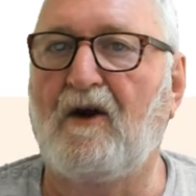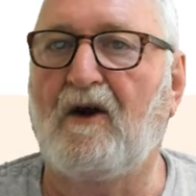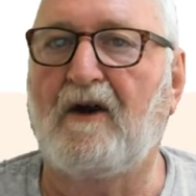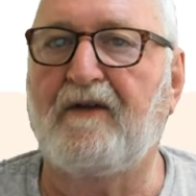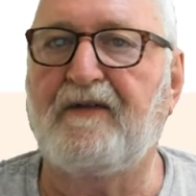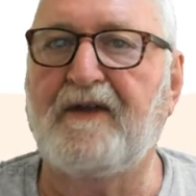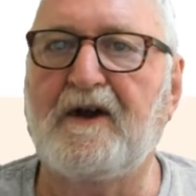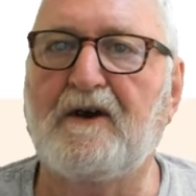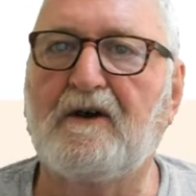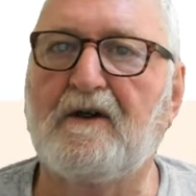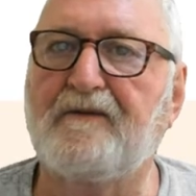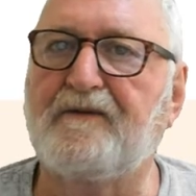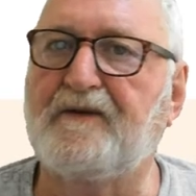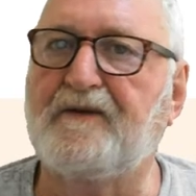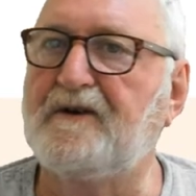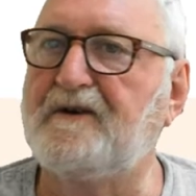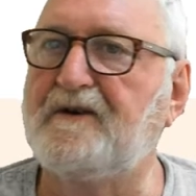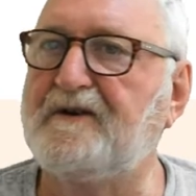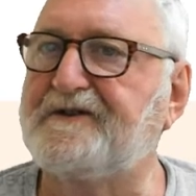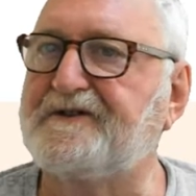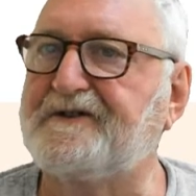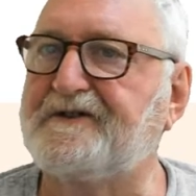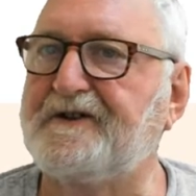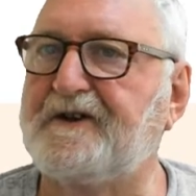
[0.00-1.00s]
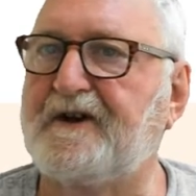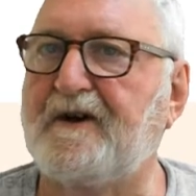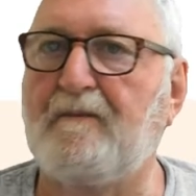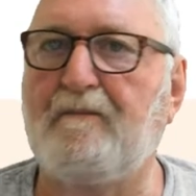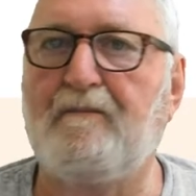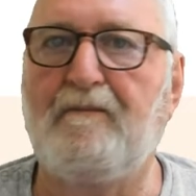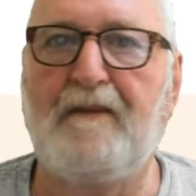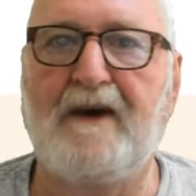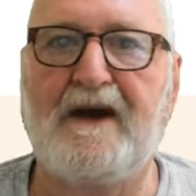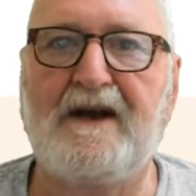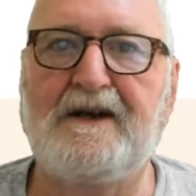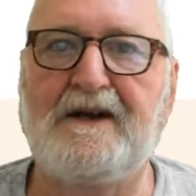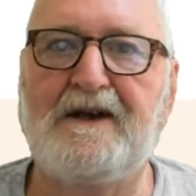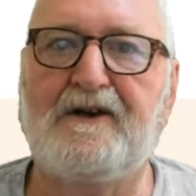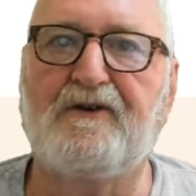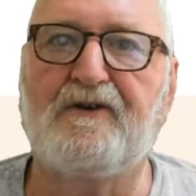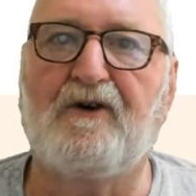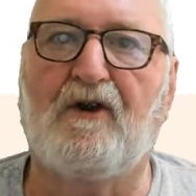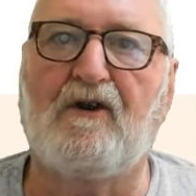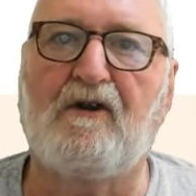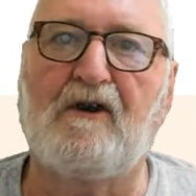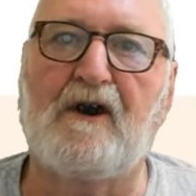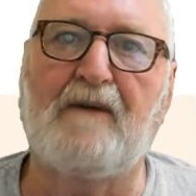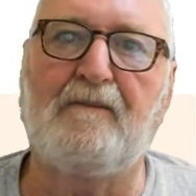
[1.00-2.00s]
I think I've used it many
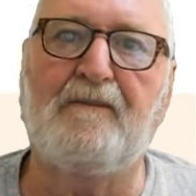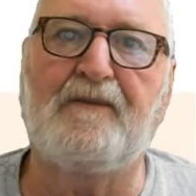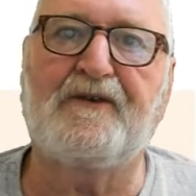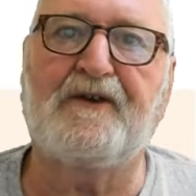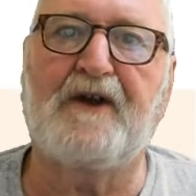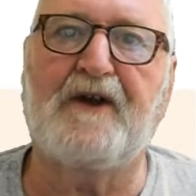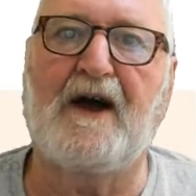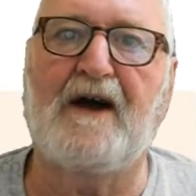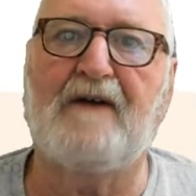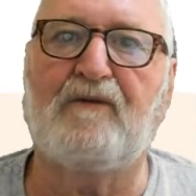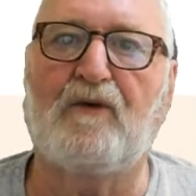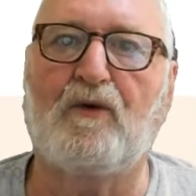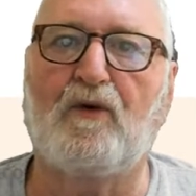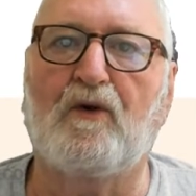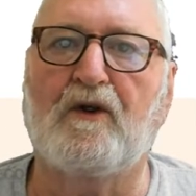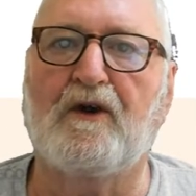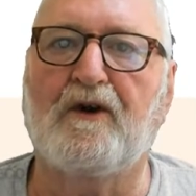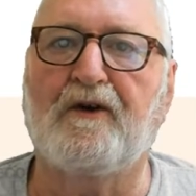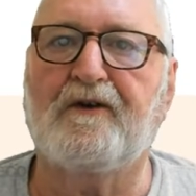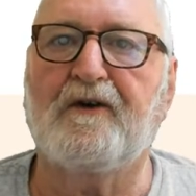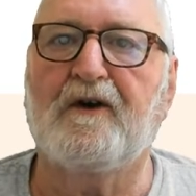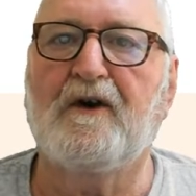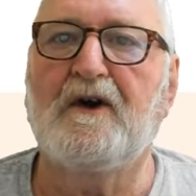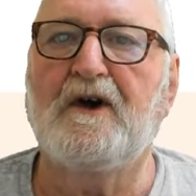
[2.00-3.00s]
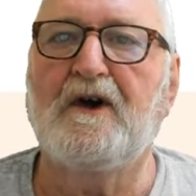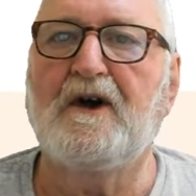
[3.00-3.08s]
times to have a look at